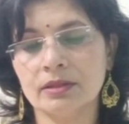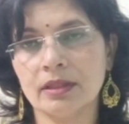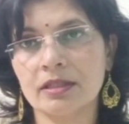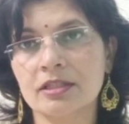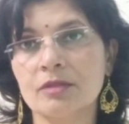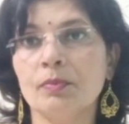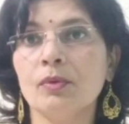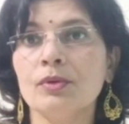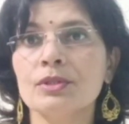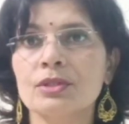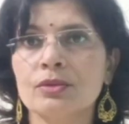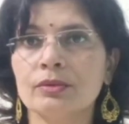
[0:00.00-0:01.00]

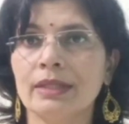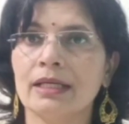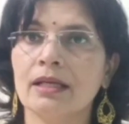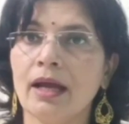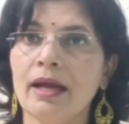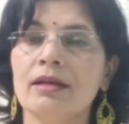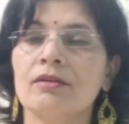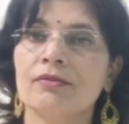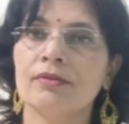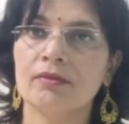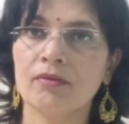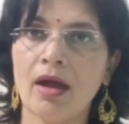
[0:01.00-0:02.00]
exposed to that kind of
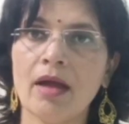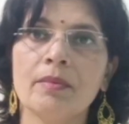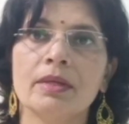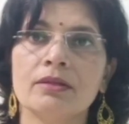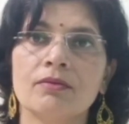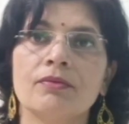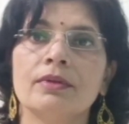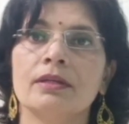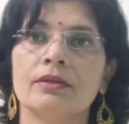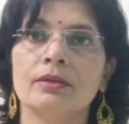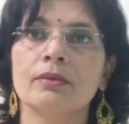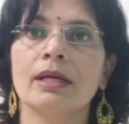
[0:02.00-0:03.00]
environment
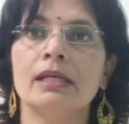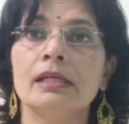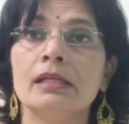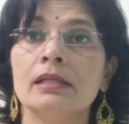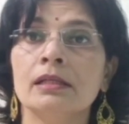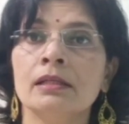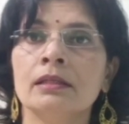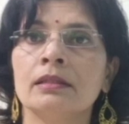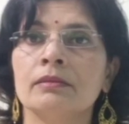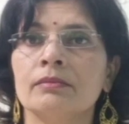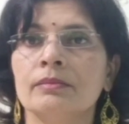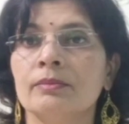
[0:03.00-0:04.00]
where you can learn,